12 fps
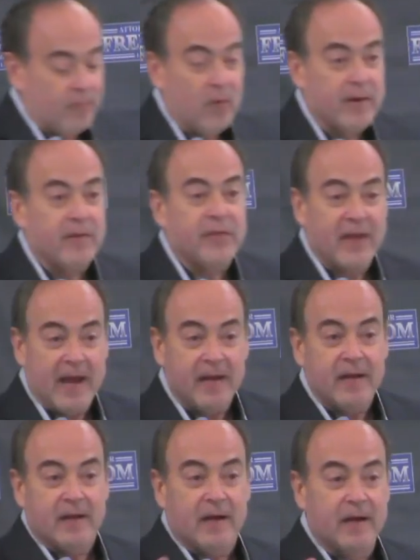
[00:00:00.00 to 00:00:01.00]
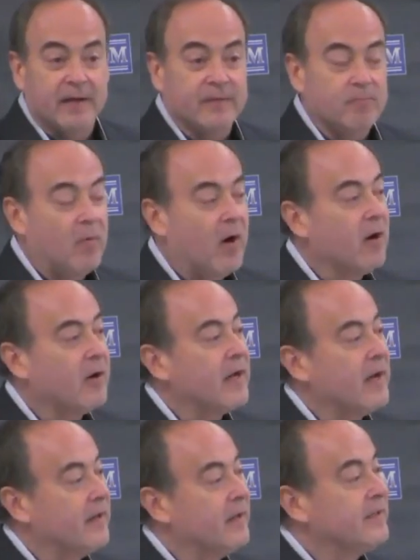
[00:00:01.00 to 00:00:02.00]
want to thank Mark
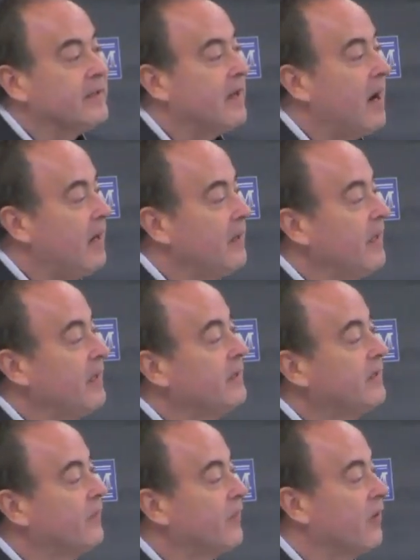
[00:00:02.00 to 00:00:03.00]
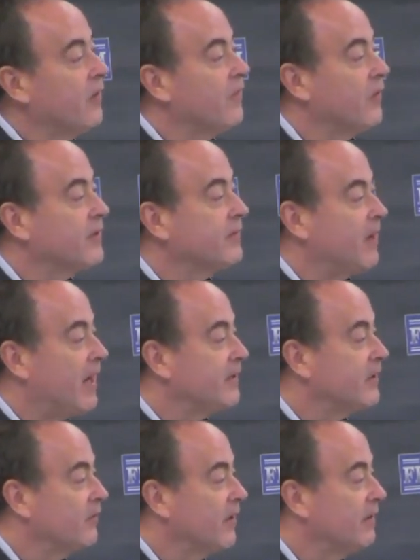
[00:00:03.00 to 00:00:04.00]
and his colleagues for
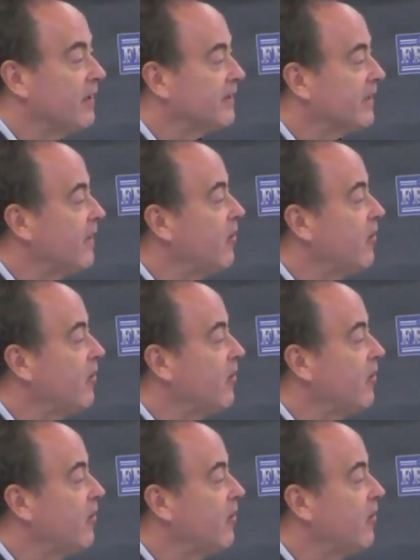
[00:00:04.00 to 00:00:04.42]
sponsoring this.